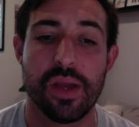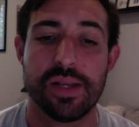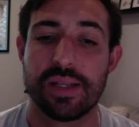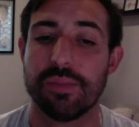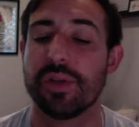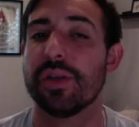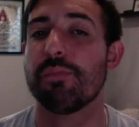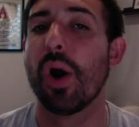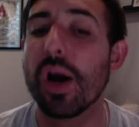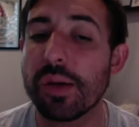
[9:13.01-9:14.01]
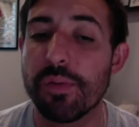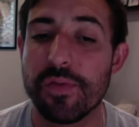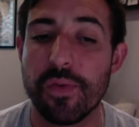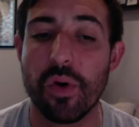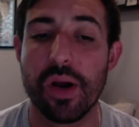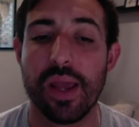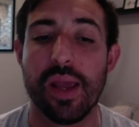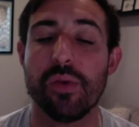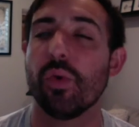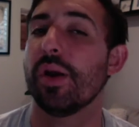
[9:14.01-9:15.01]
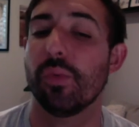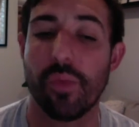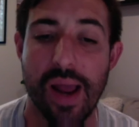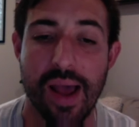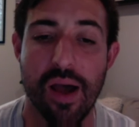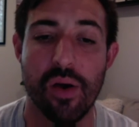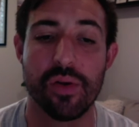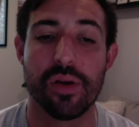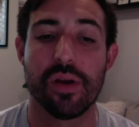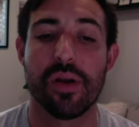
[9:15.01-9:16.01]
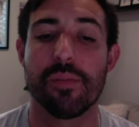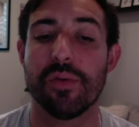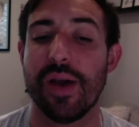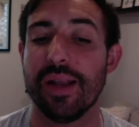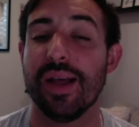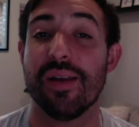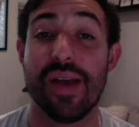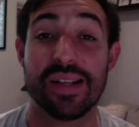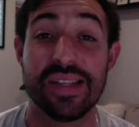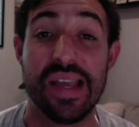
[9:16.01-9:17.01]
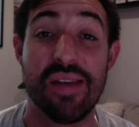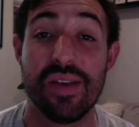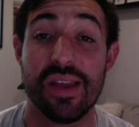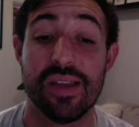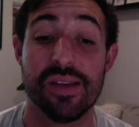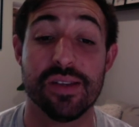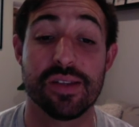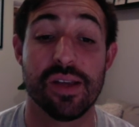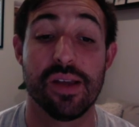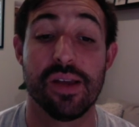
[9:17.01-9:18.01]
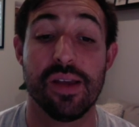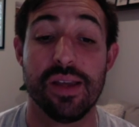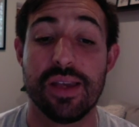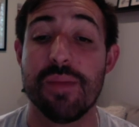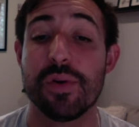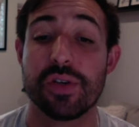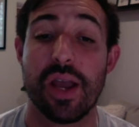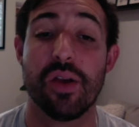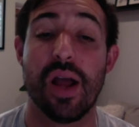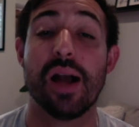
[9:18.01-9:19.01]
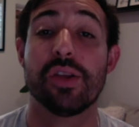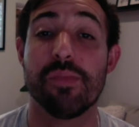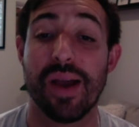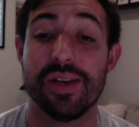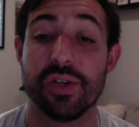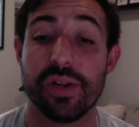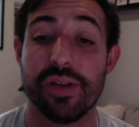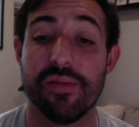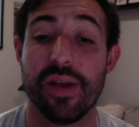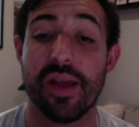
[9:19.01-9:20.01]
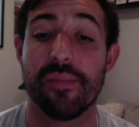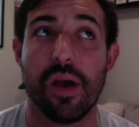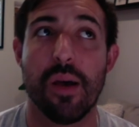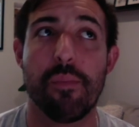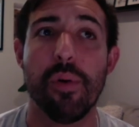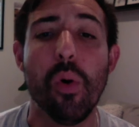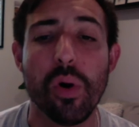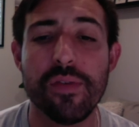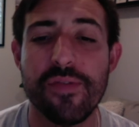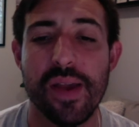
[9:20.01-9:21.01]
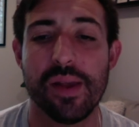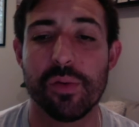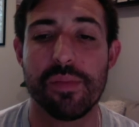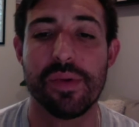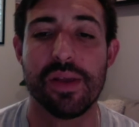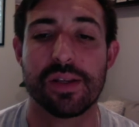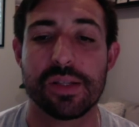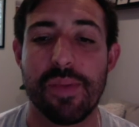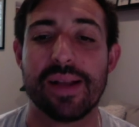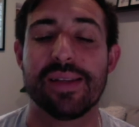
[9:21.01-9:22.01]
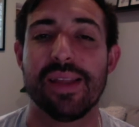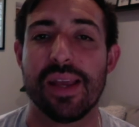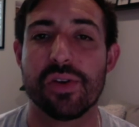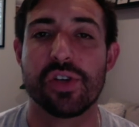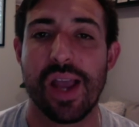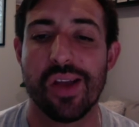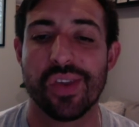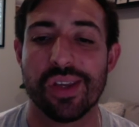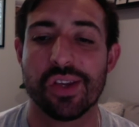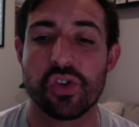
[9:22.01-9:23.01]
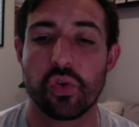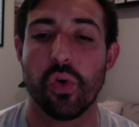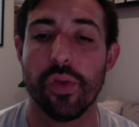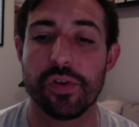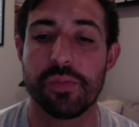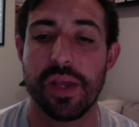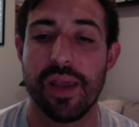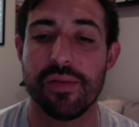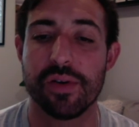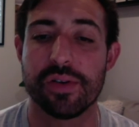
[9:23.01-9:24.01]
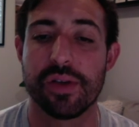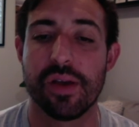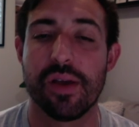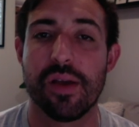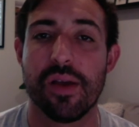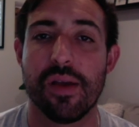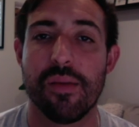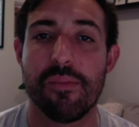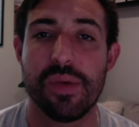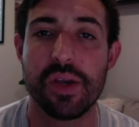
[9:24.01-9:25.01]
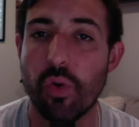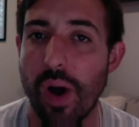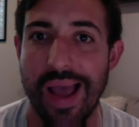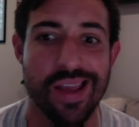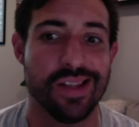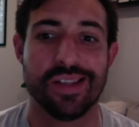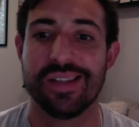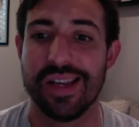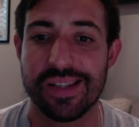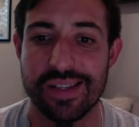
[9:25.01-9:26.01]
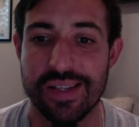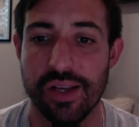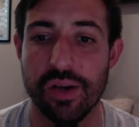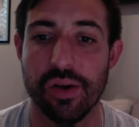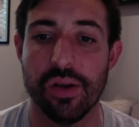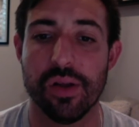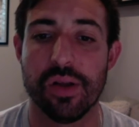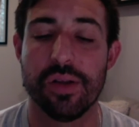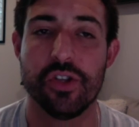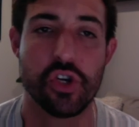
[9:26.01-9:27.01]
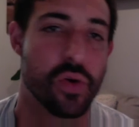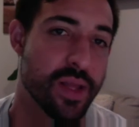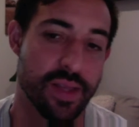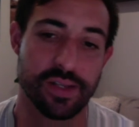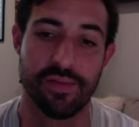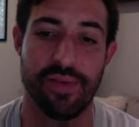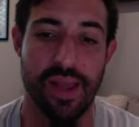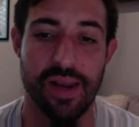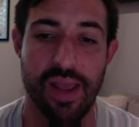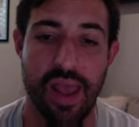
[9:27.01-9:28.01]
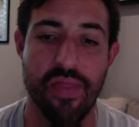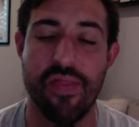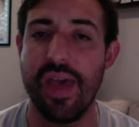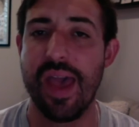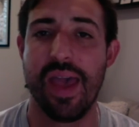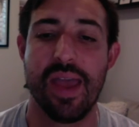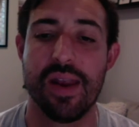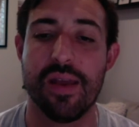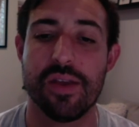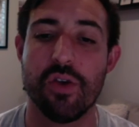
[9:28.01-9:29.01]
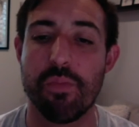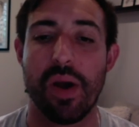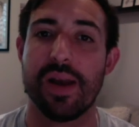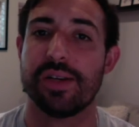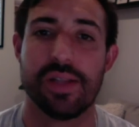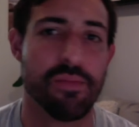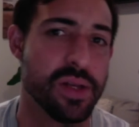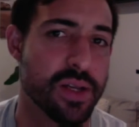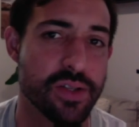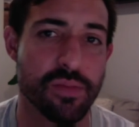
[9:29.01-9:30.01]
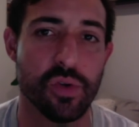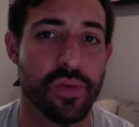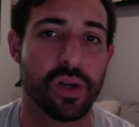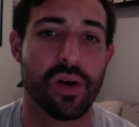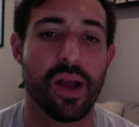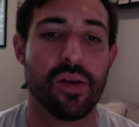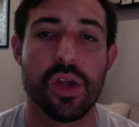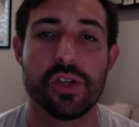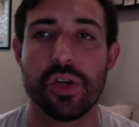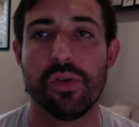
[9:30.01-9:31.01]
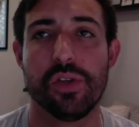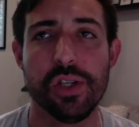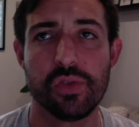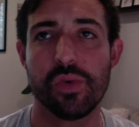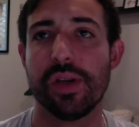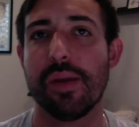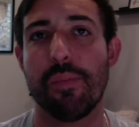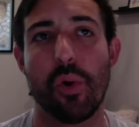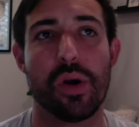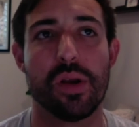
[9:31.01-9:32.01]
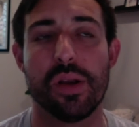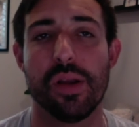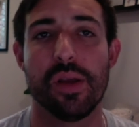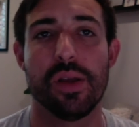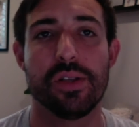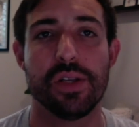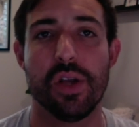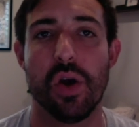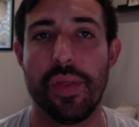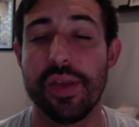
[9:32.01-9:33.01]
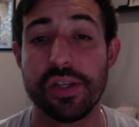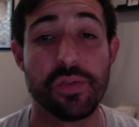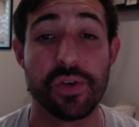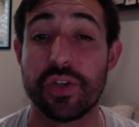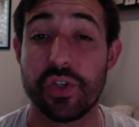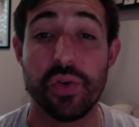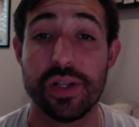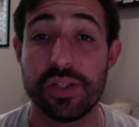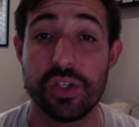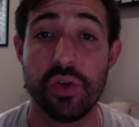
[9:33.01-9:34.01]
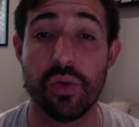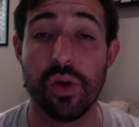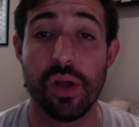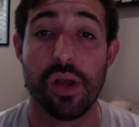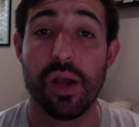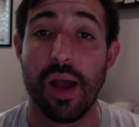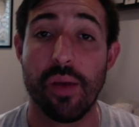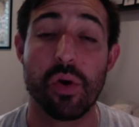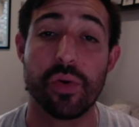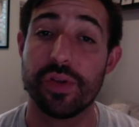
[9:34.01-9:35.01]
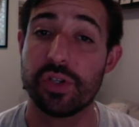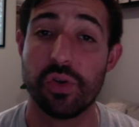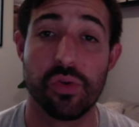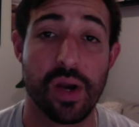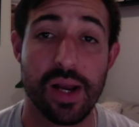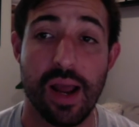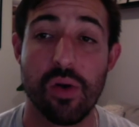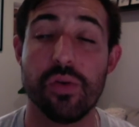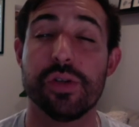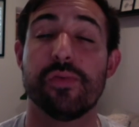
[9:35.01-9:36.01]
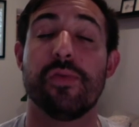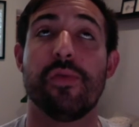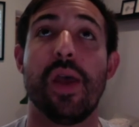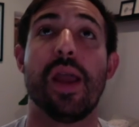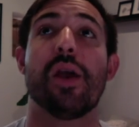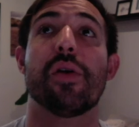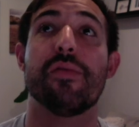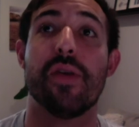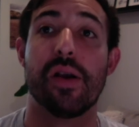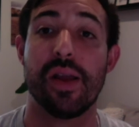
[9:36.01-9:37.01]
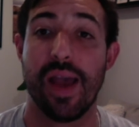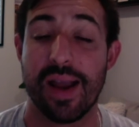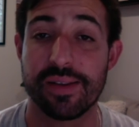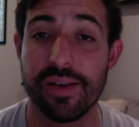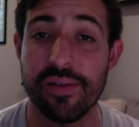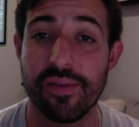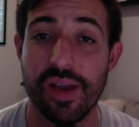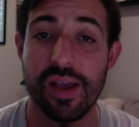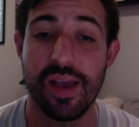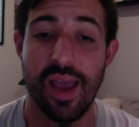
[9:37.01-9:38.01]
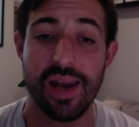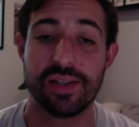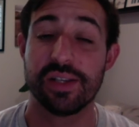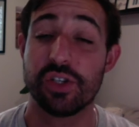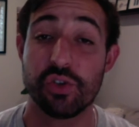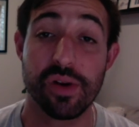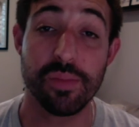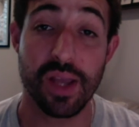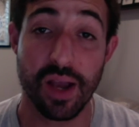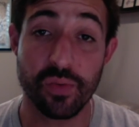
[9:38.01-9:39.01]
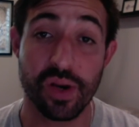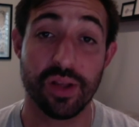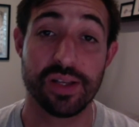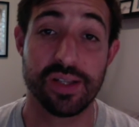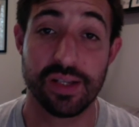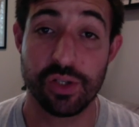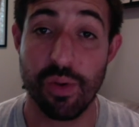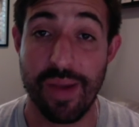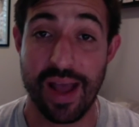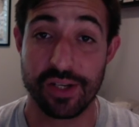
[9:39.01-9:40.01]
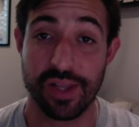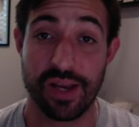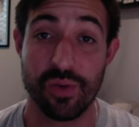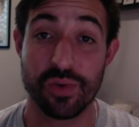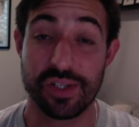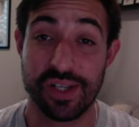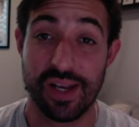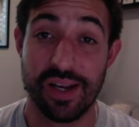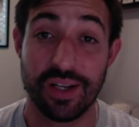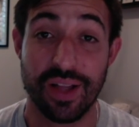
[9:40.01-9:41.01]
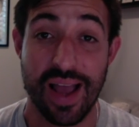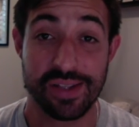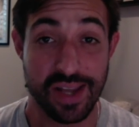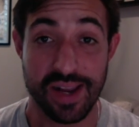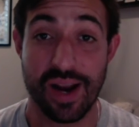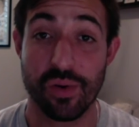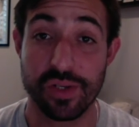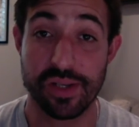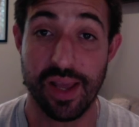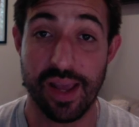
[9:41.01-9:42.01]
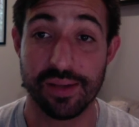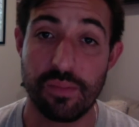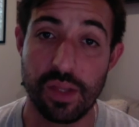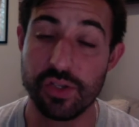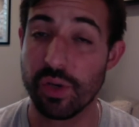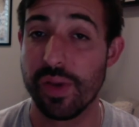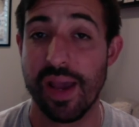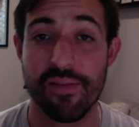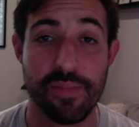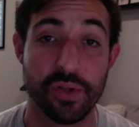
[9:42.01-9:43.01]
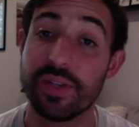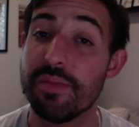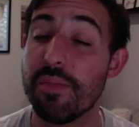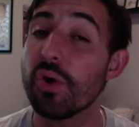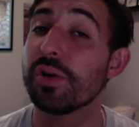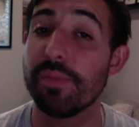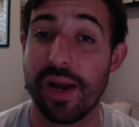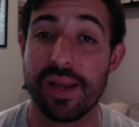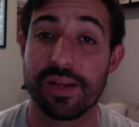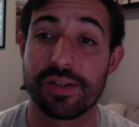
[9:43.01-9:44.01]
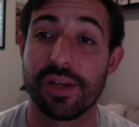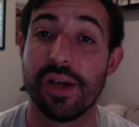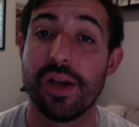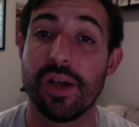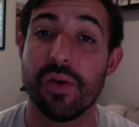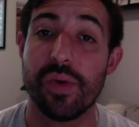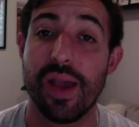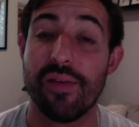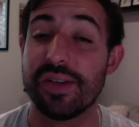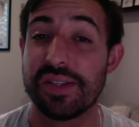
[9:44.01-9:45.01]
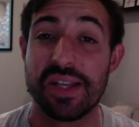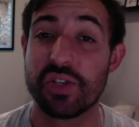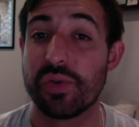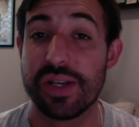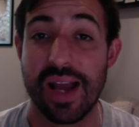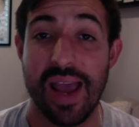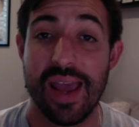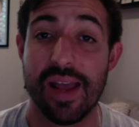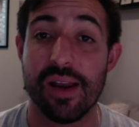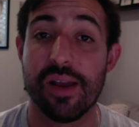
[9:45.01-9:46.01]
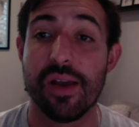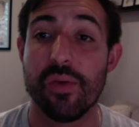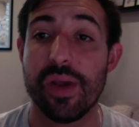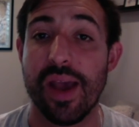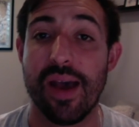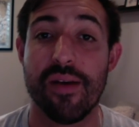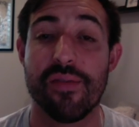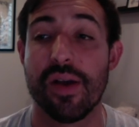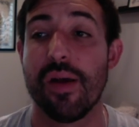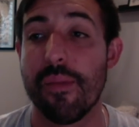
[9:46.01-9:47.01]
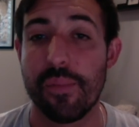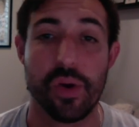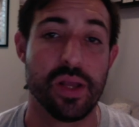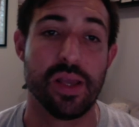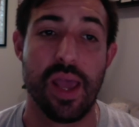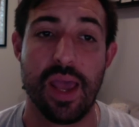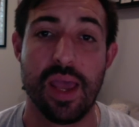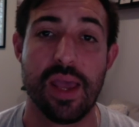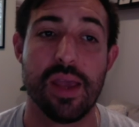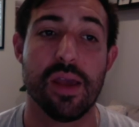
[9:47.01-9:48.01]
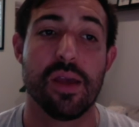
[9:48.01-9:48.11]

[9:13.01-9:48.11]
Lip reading: Take them to the park beforehand, run around, provide a lot of activities, and keep your child occupied during the event. A poor fit would be expecting that your child can control those behaviors. Be quiet, sit still during this event, and then you punish them because they're moving around. So just really important to know, and this is for students too. I work with a student right now who is very, very active, and it's extremely unrealistic to imagine that he will sit in a class 8 hours a day. So we have built-in motor breaks. We have a sensory diet. We have putting a